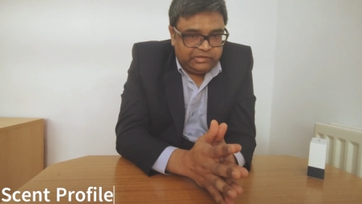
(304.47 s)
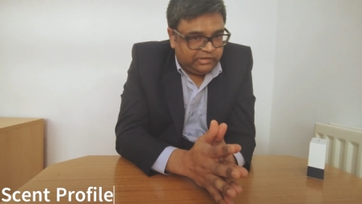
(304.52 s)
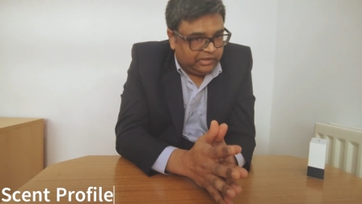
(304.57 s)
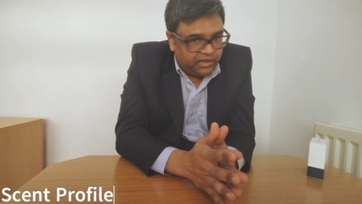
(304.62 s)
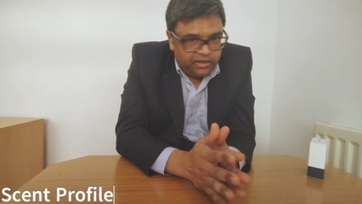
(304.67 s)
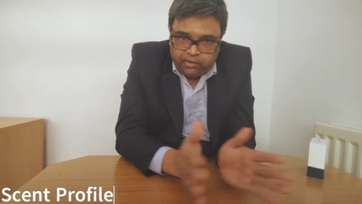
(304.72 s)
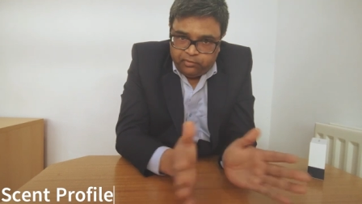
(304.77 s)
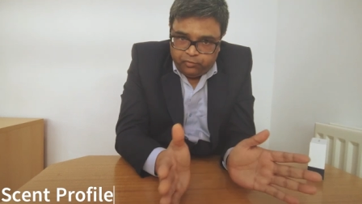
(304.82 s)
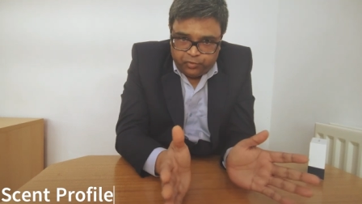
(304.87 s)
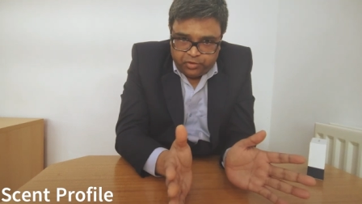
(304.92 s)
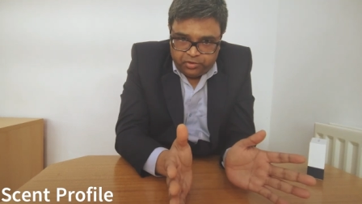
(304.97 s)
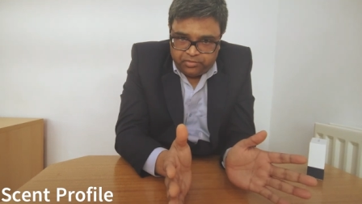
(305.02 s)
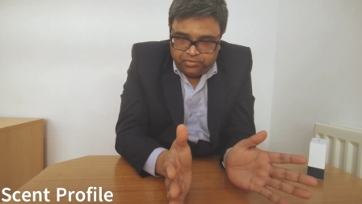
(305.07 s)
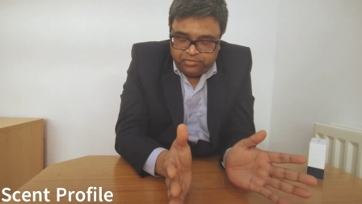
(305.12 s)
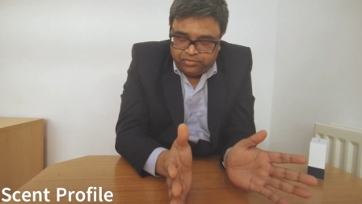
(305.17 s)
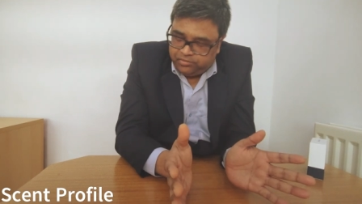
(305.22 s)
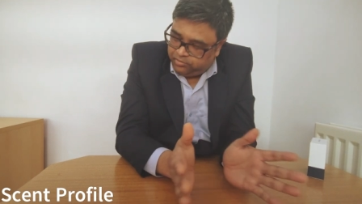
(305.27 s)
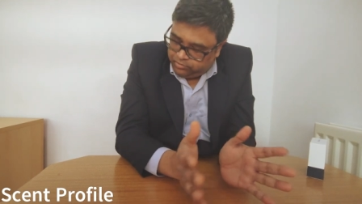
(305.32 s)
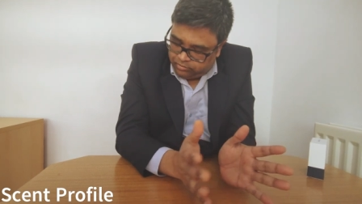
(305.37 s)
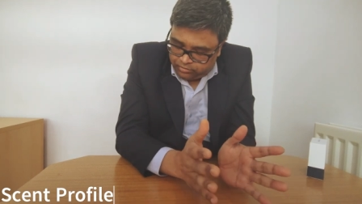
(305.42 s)
sandalwood.
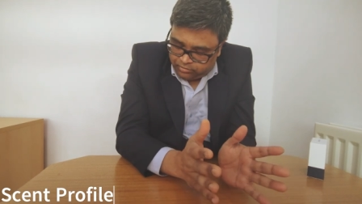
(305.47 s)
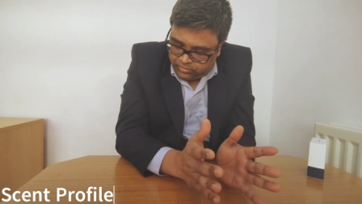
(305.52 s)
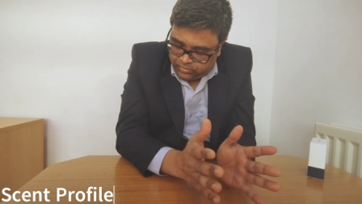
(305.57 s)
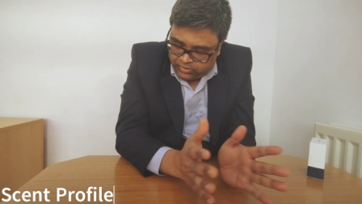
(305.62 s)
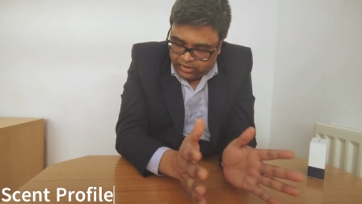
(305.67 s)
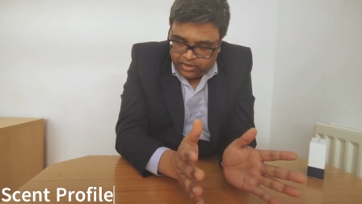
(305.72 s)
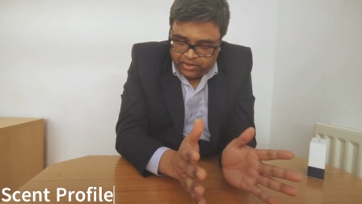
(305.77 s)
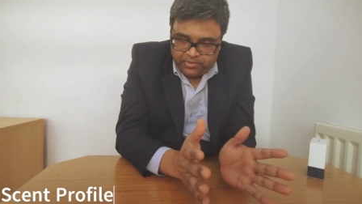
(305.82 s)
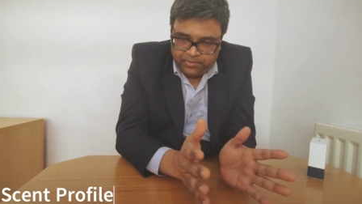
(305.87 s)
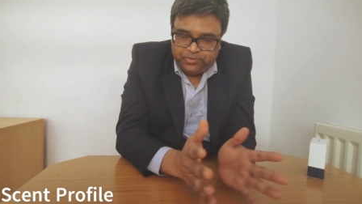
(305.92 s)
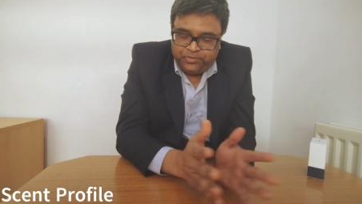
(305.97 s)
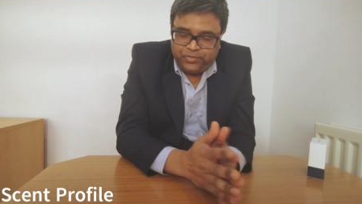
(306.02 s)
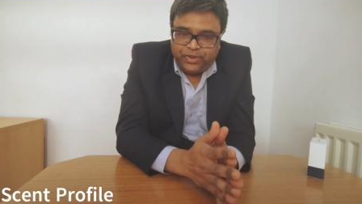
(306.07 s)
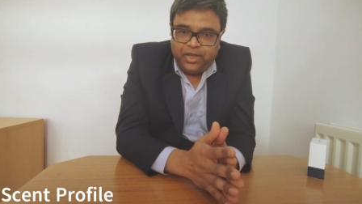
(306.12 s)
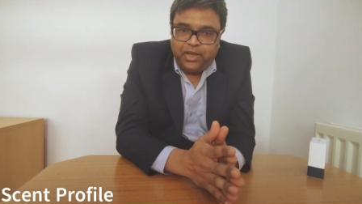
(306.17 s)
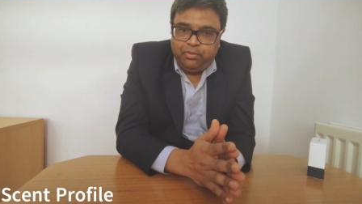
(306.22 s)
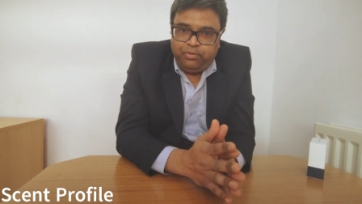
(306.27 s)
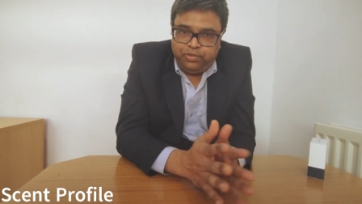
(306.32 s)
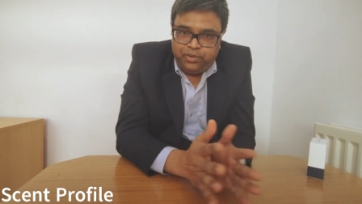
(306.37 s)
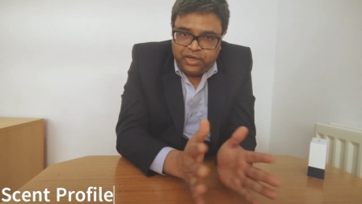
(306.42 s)
Yeah,
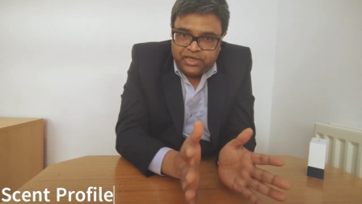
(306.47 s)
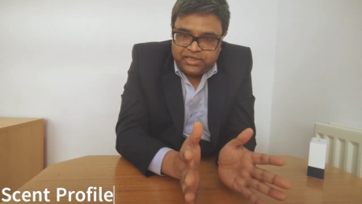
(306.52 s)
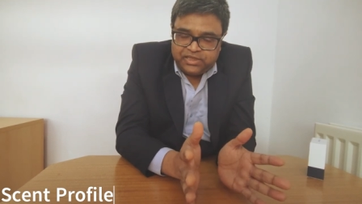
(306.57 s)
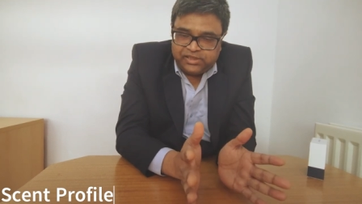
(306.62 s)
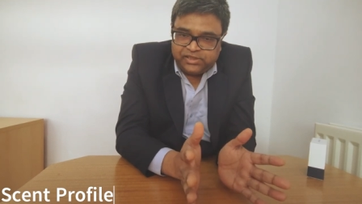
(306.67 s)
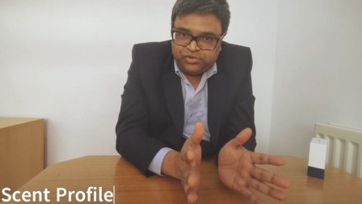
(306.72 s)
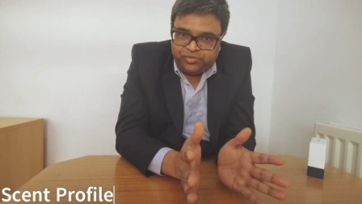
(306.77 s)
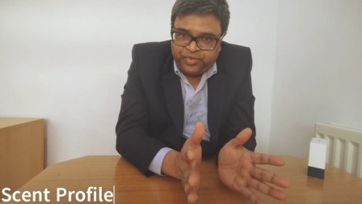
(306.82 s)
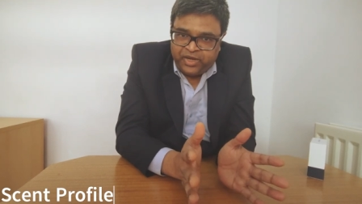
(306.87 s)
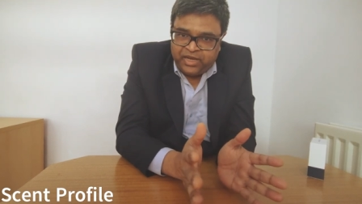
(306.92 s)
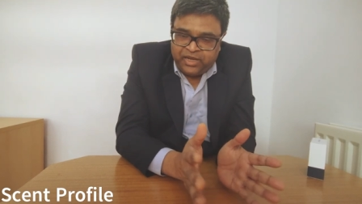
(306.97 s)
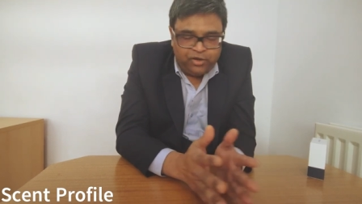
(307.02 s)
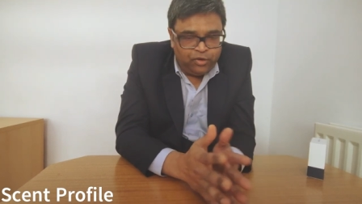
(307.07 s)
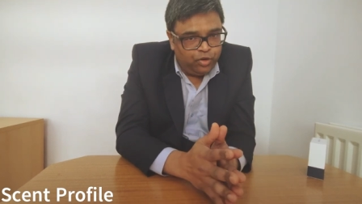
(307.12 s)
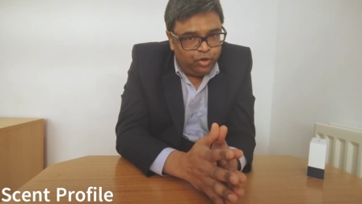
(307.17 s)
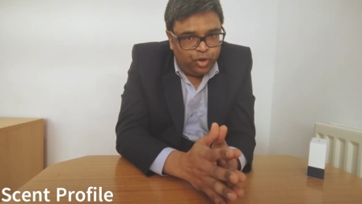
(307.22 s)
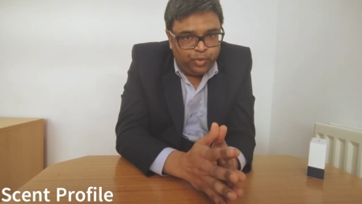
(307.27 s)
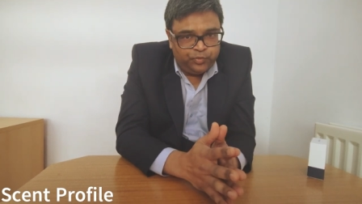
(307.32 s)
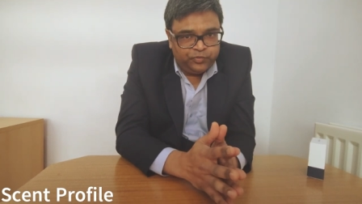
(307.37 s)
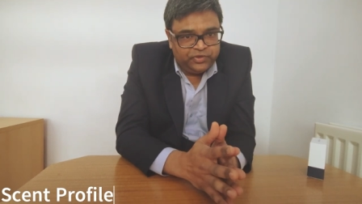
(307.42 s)
pleasant smell
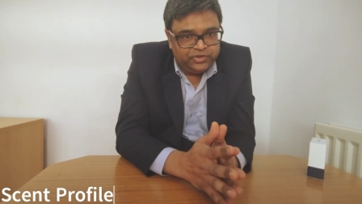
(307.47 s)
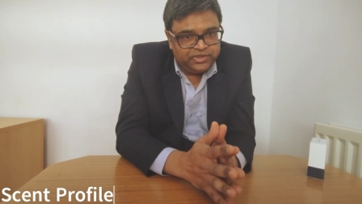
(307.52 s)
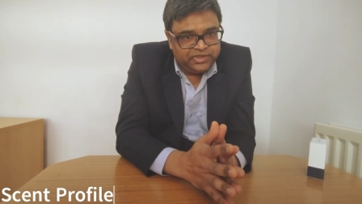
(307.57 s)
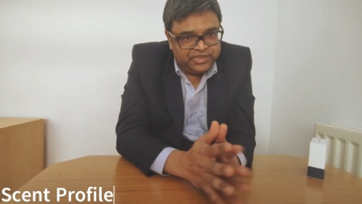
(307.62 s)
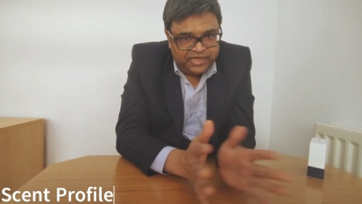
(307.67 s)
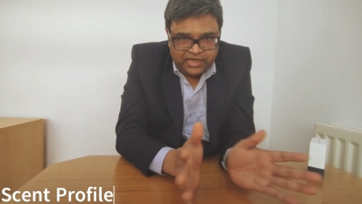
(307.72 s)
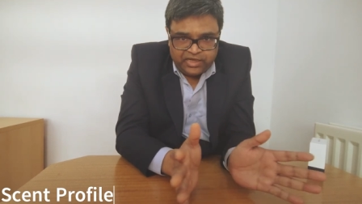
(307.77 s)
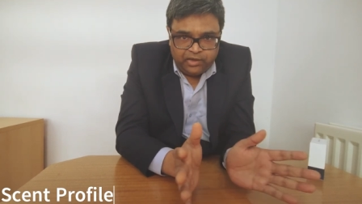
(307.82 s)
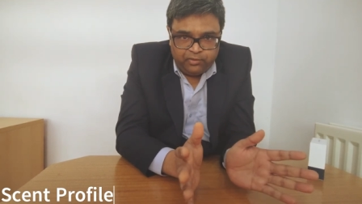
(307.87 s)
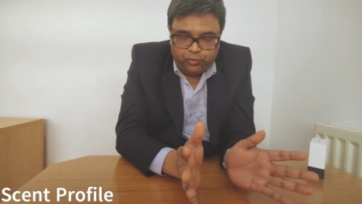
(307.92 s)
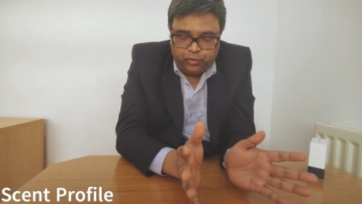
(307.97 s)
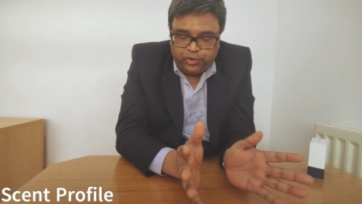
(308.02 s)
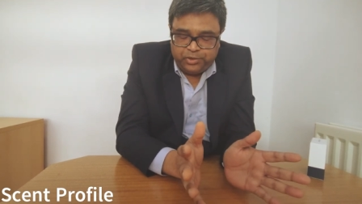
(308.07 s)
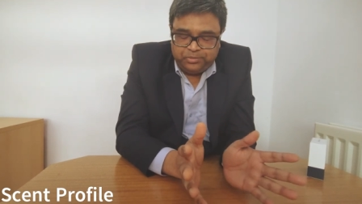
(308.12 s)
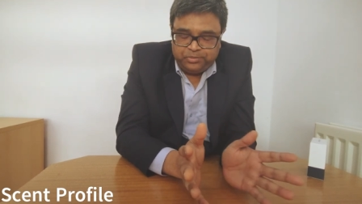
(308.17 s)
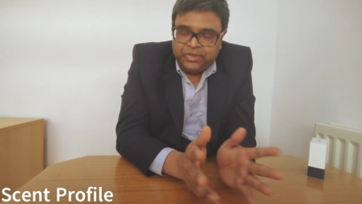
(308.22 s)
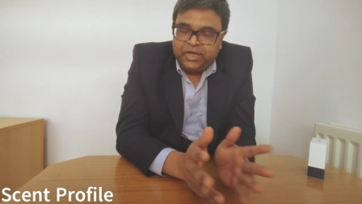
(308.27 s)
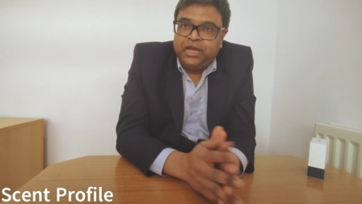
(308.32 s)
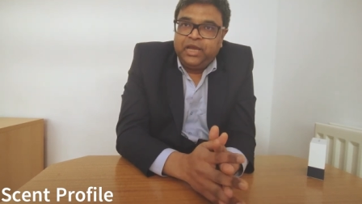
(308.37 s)
of sandalwood.